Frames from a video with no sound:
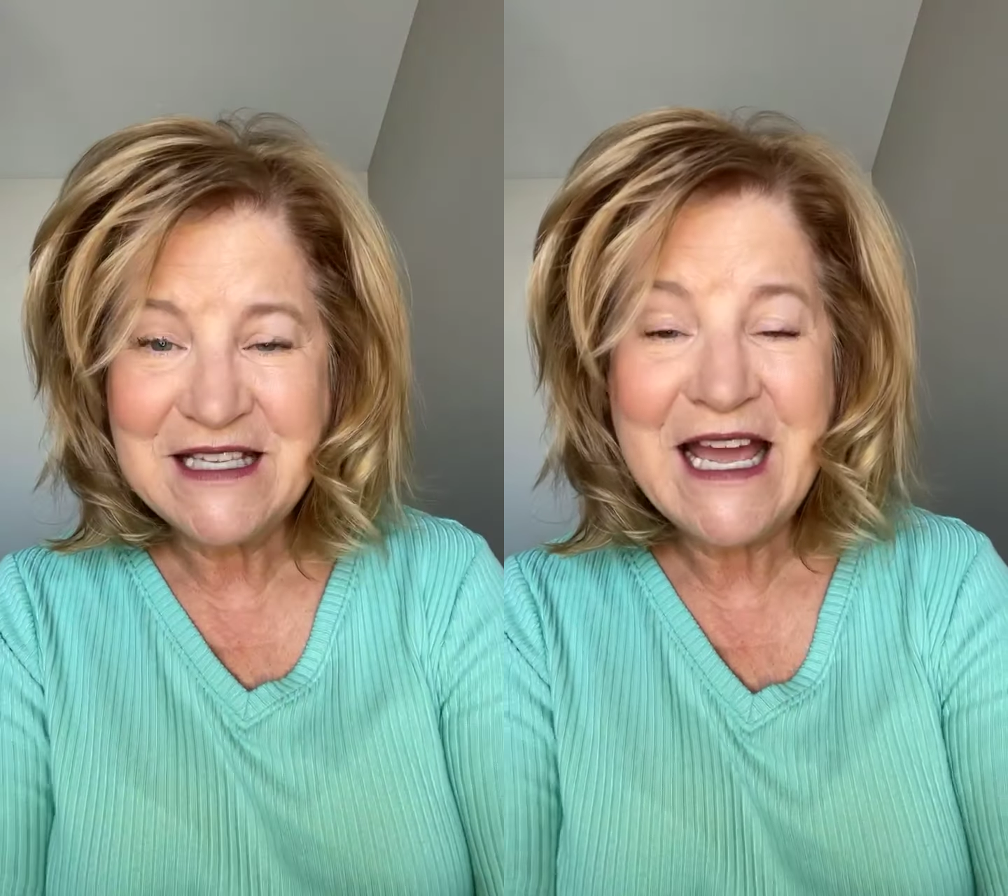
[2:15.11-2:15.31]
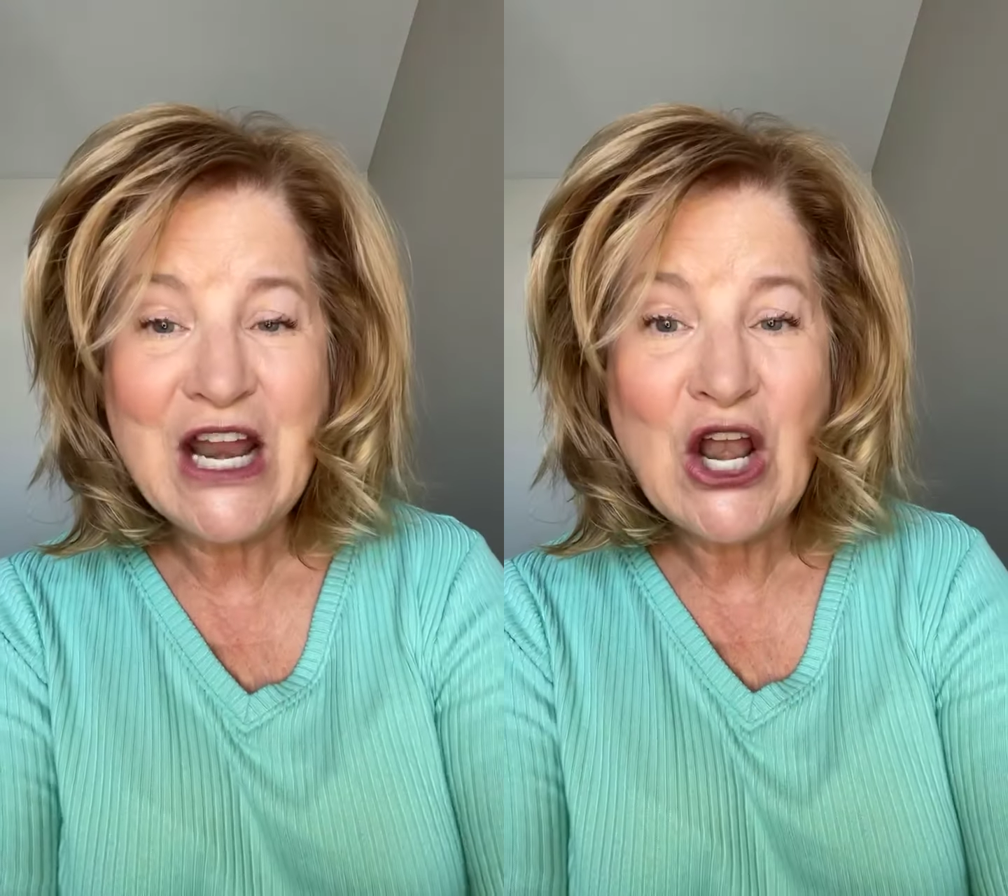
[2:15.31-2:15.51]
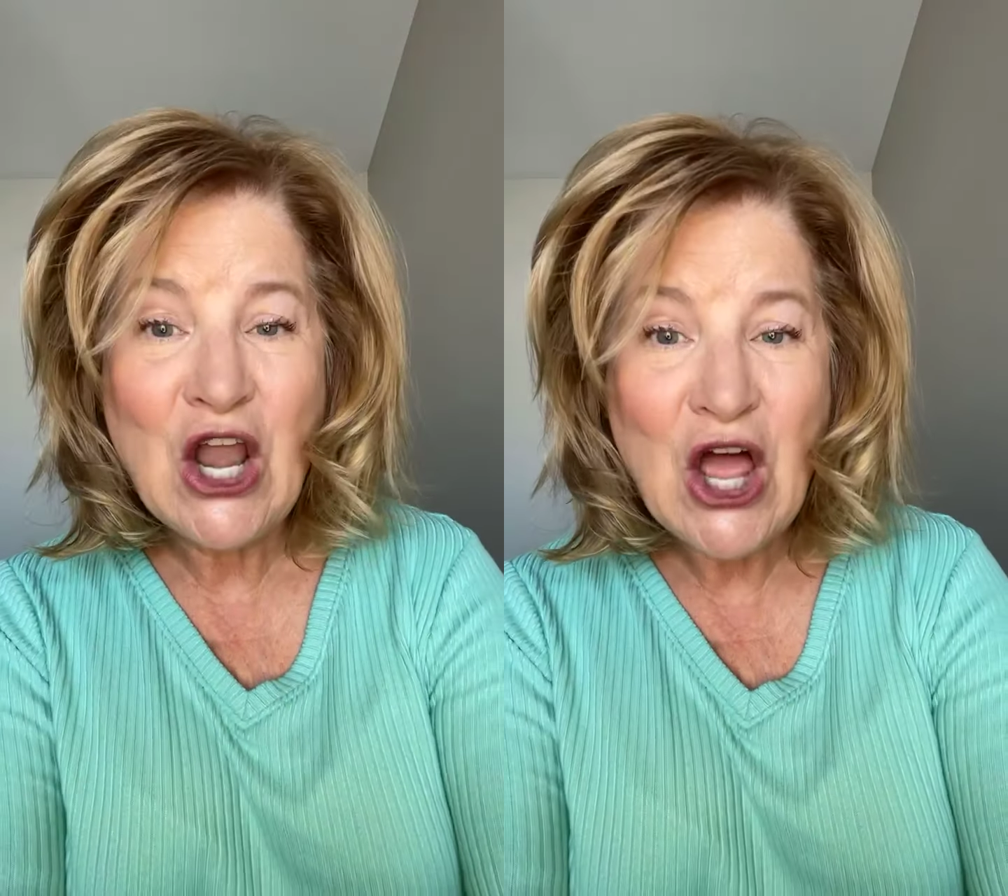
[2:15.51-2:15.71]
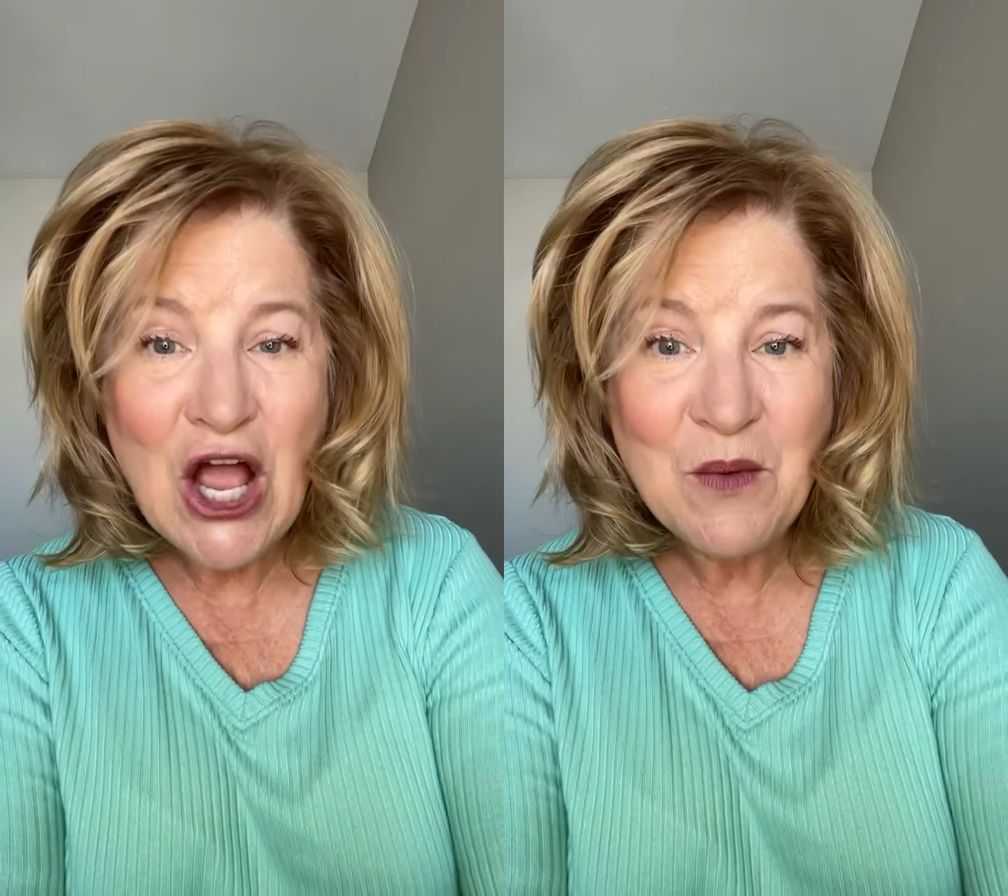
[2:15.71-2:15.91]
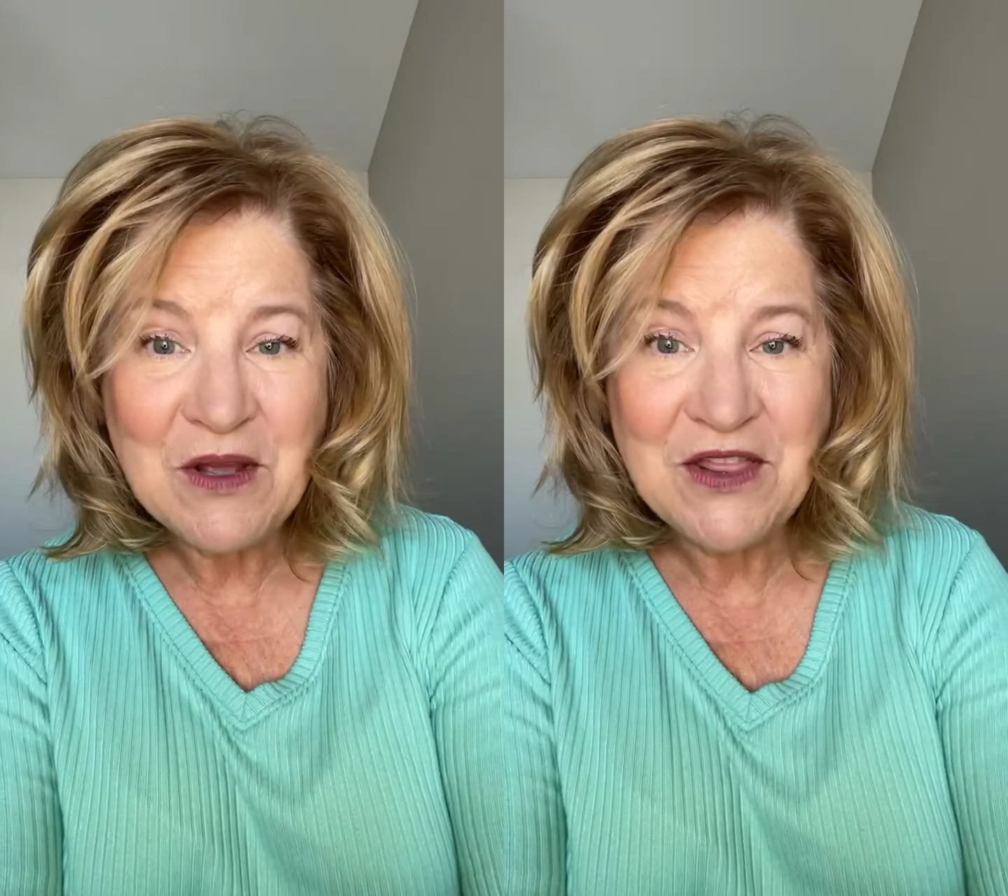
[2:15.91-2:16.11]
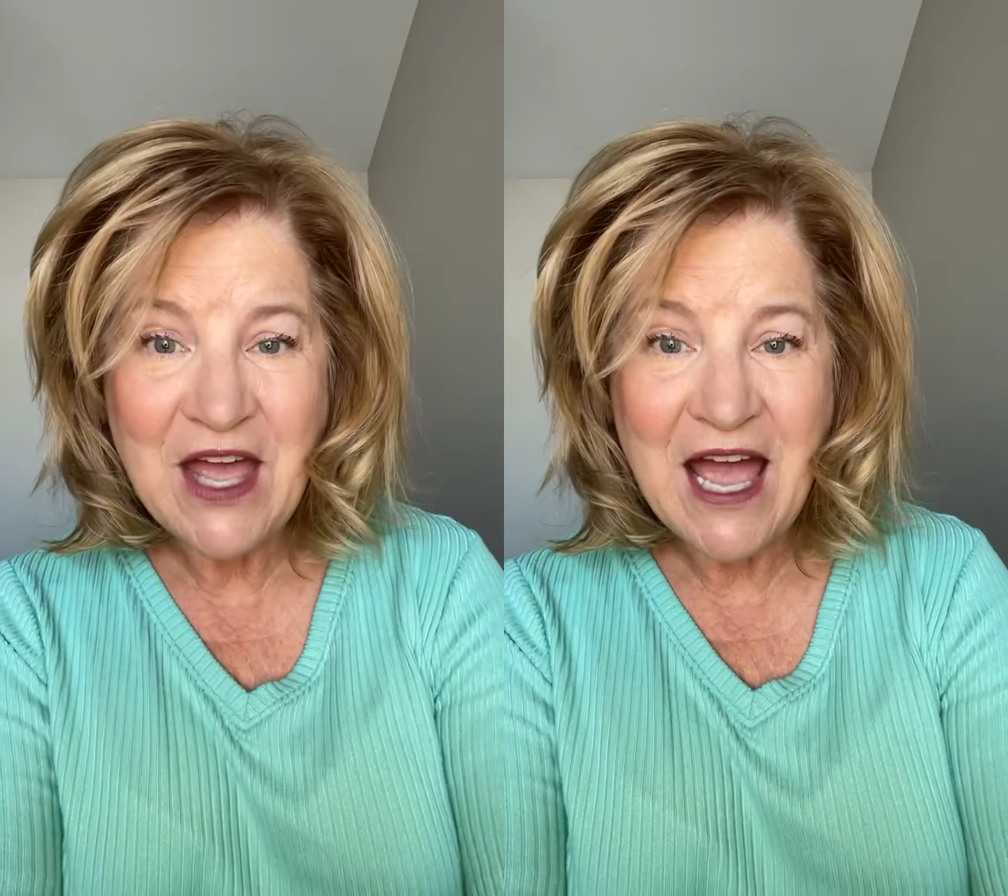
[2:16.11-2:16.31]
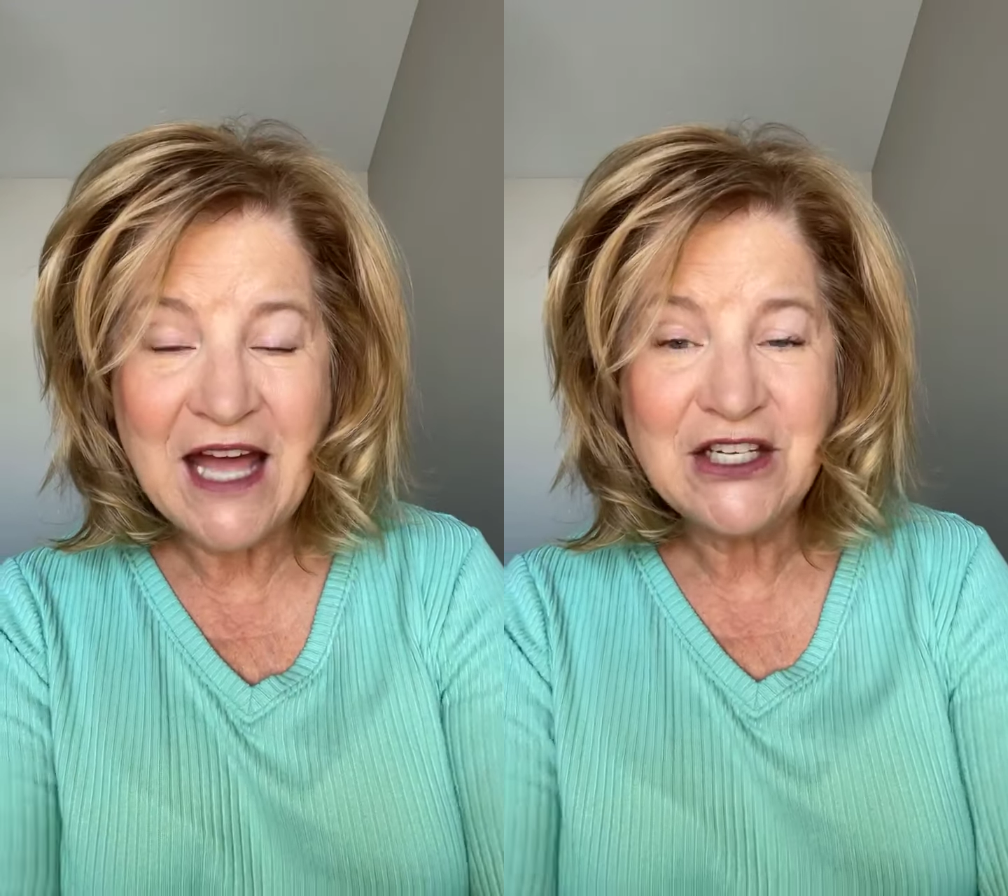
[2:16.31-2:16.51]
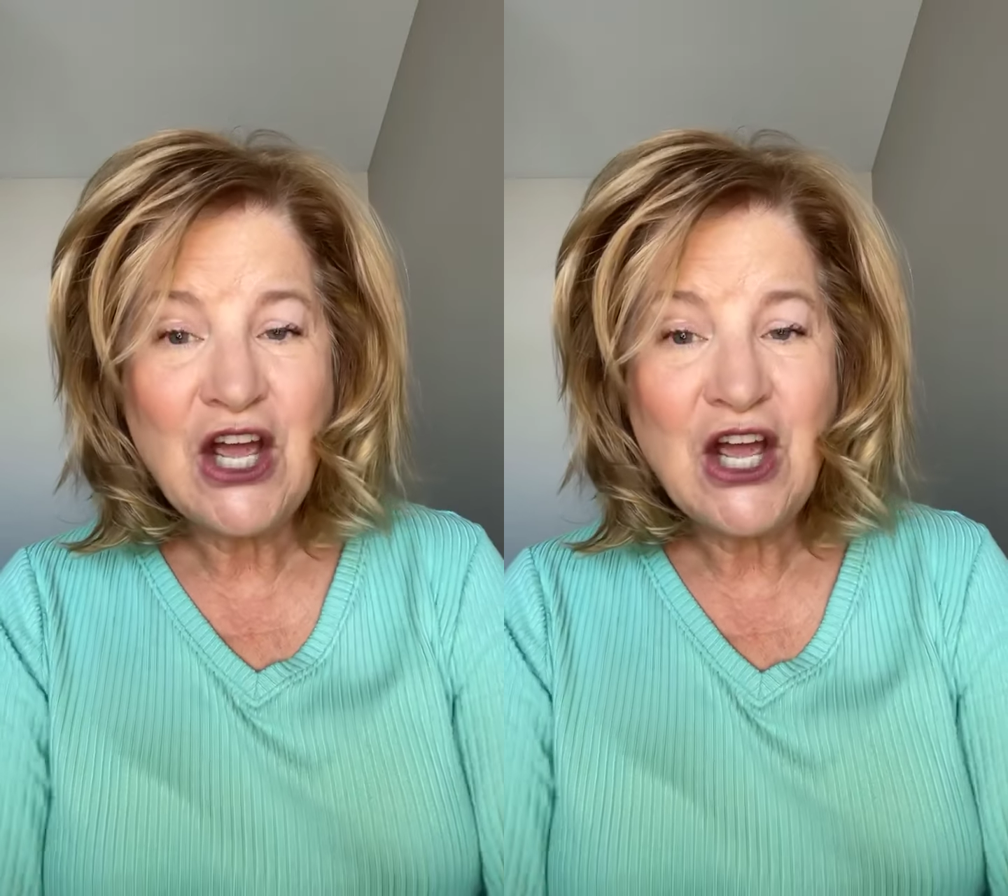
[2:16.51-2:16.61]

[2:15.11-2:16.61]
And along with that,